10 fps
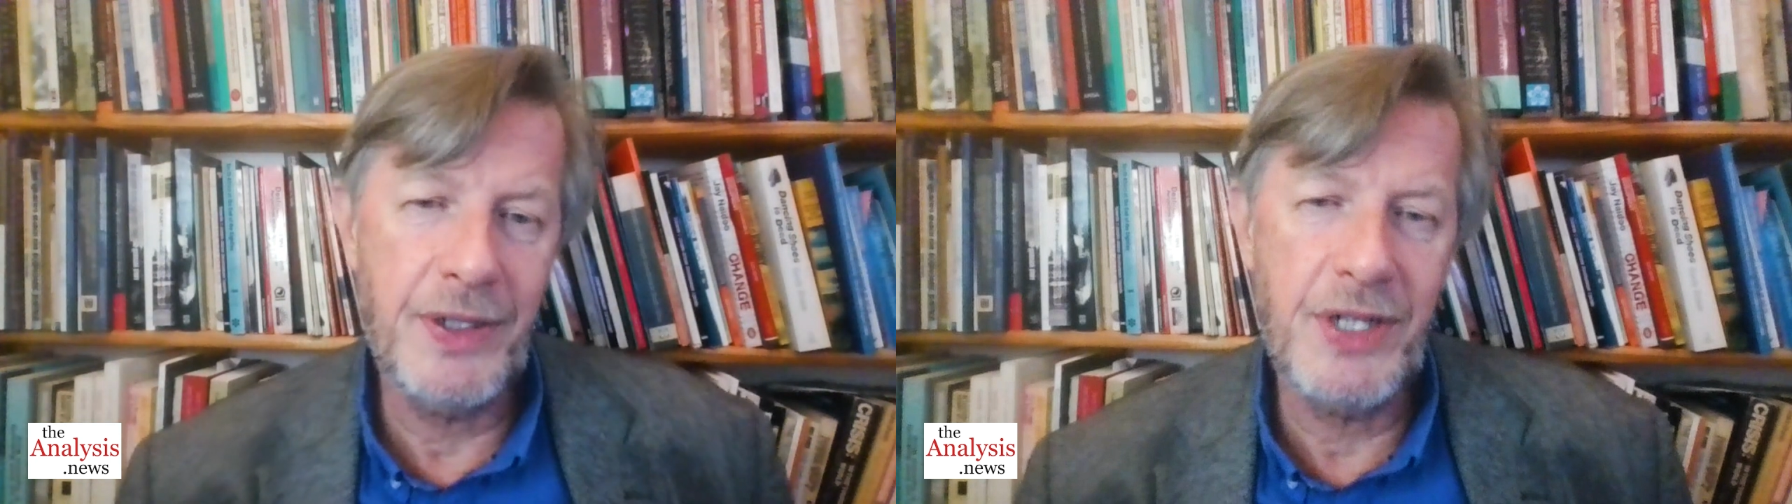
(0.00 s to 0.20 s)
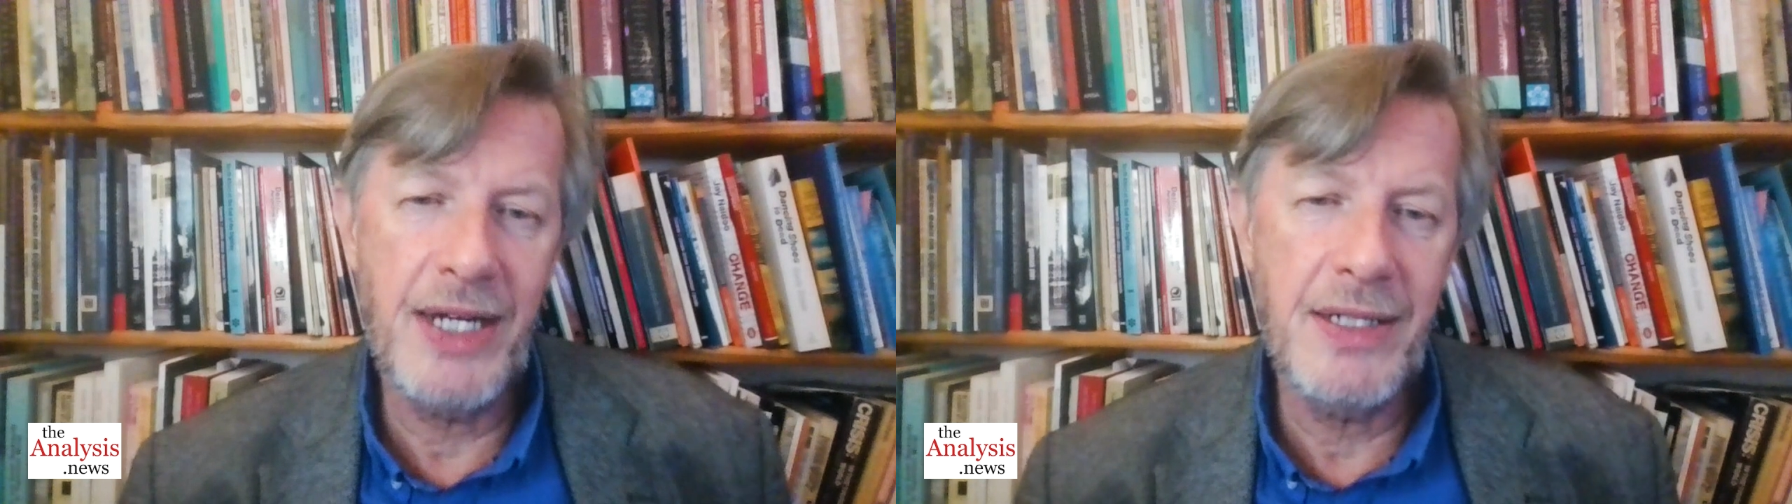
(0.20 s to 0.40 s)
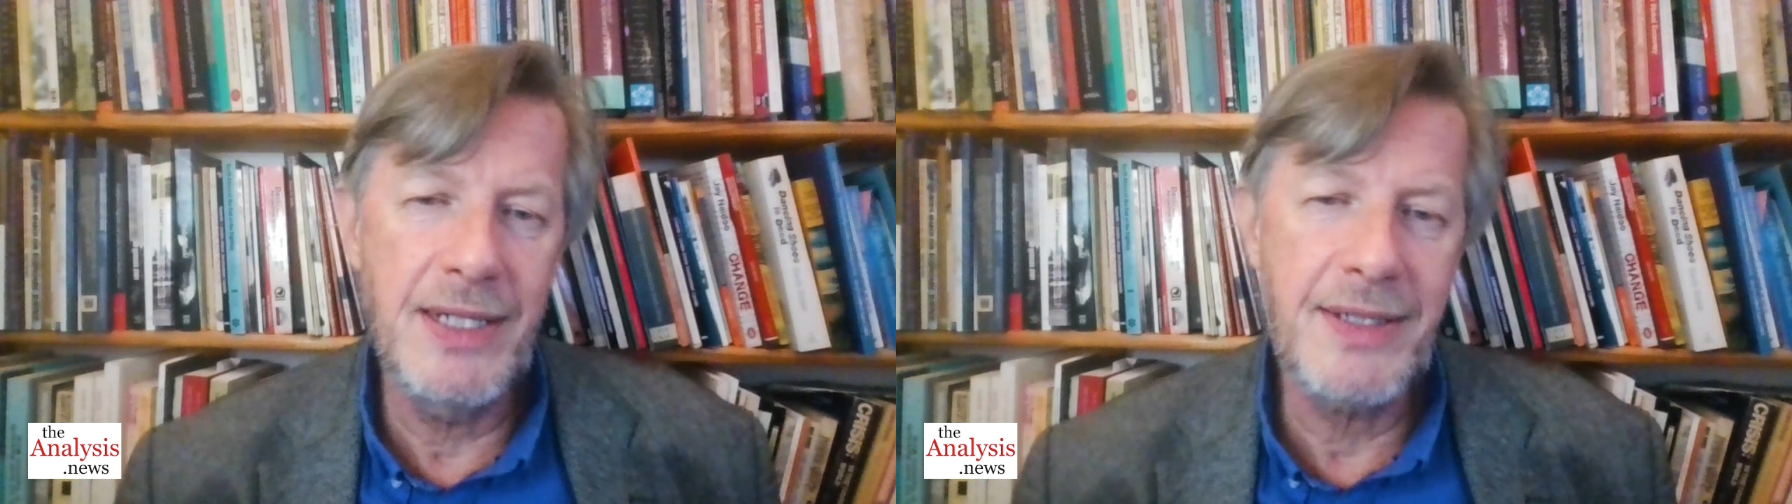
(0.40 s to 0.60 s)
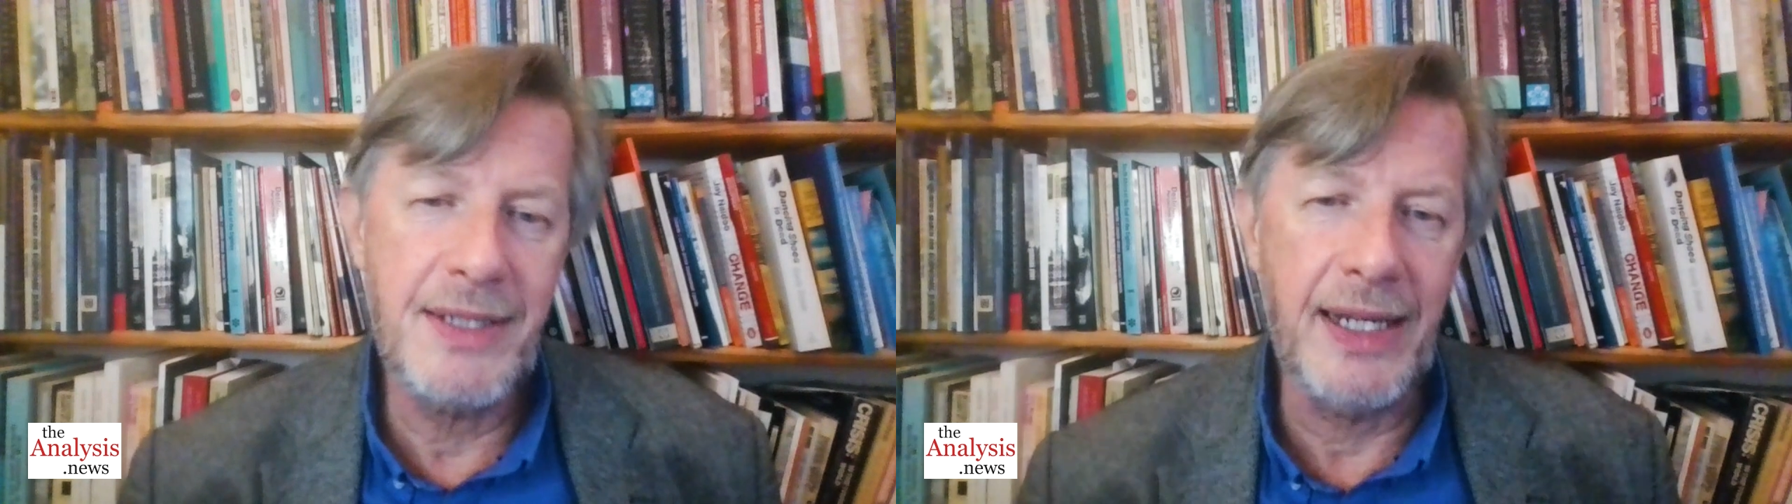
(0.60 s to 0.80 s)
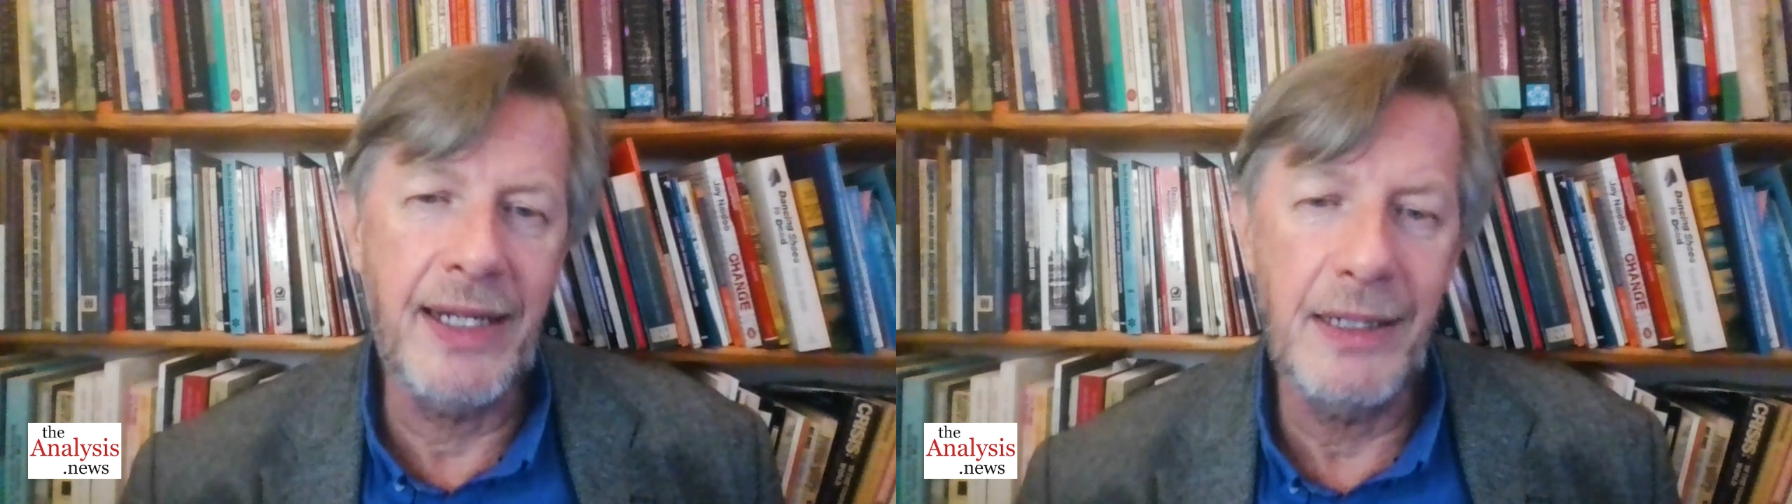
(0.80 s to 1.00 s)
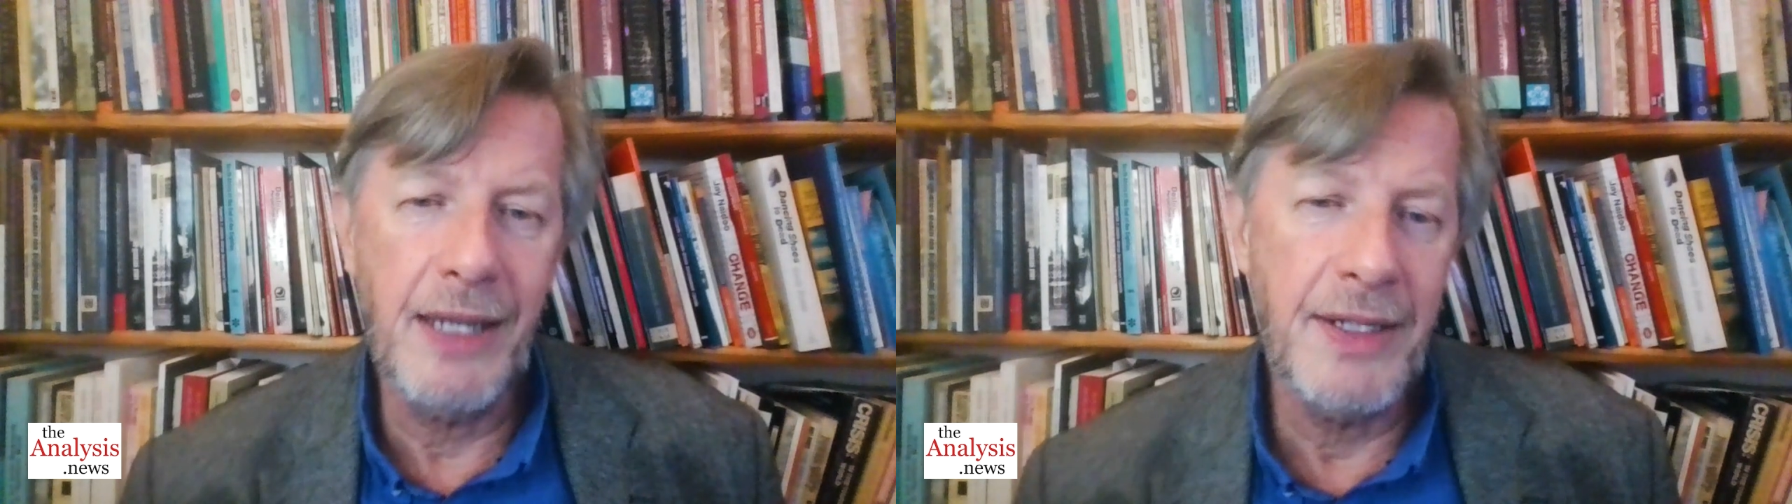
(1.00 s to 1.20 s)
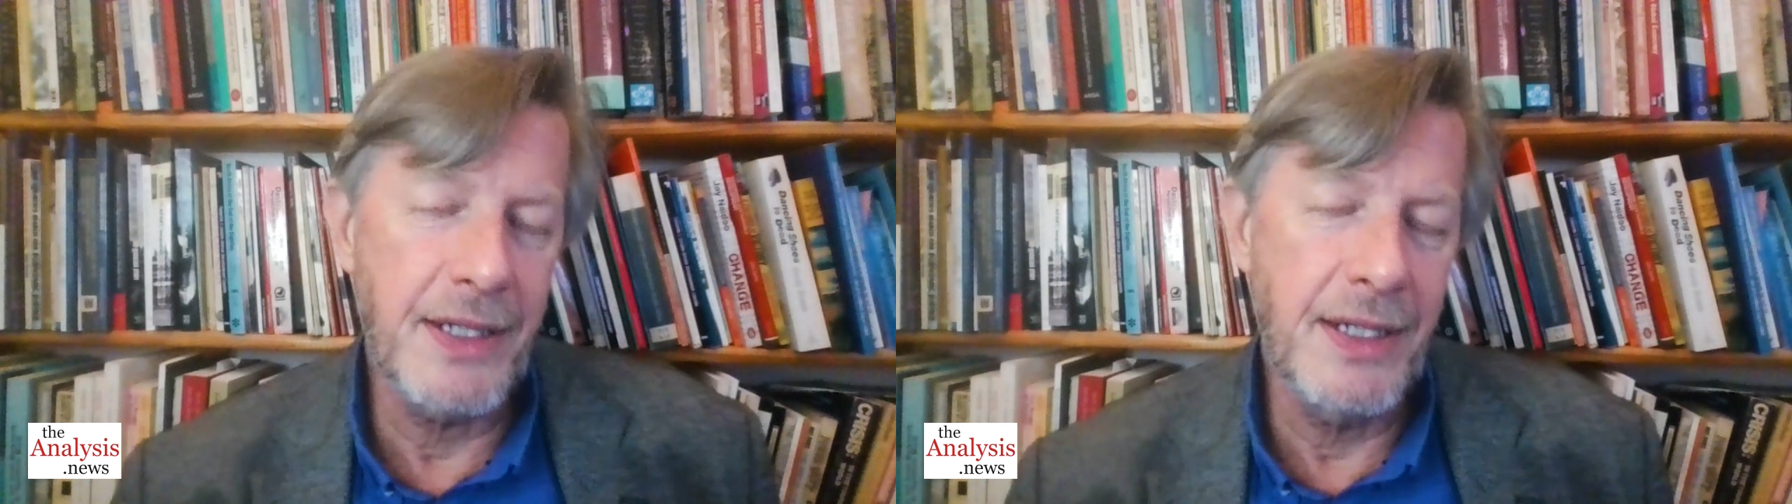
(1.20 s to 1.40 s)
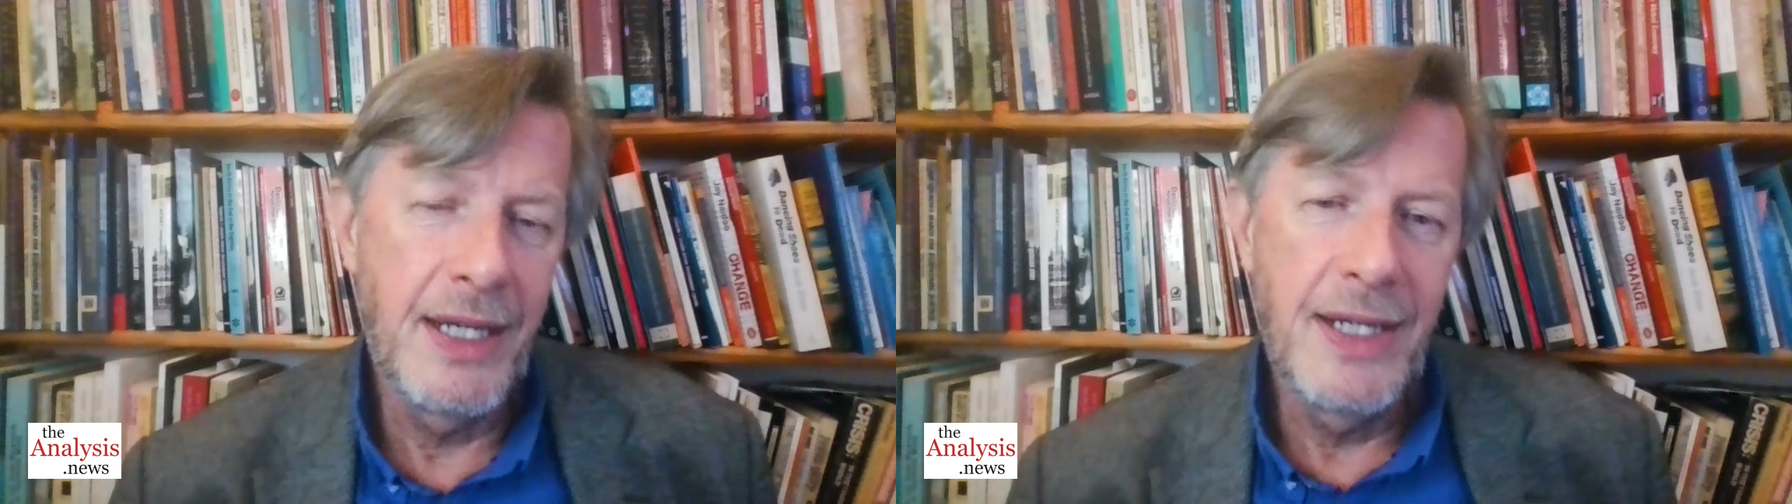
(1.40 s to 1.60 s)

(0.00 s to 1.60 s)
Exchange listing and the London